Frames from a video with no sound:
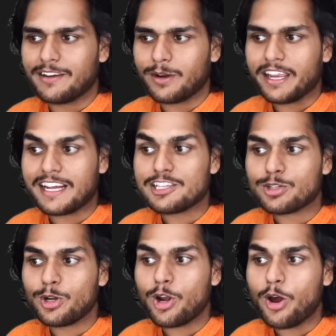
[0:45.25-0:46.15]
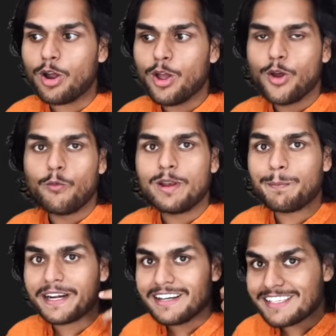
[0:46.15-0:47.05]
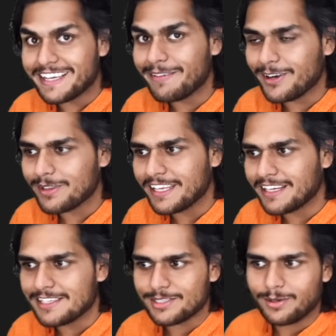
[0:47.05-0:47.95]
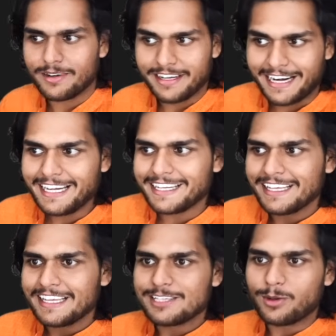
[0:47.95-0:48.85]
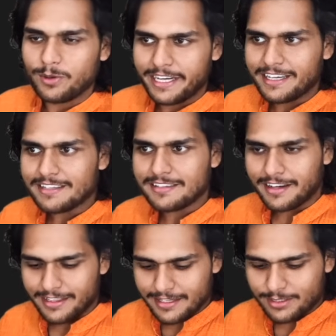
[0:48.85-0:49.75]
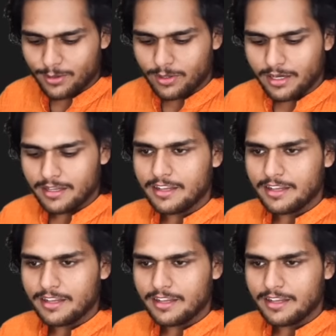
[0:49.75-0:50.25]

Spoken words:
Okay, console log will print 7 on the console, right? So let us run this code.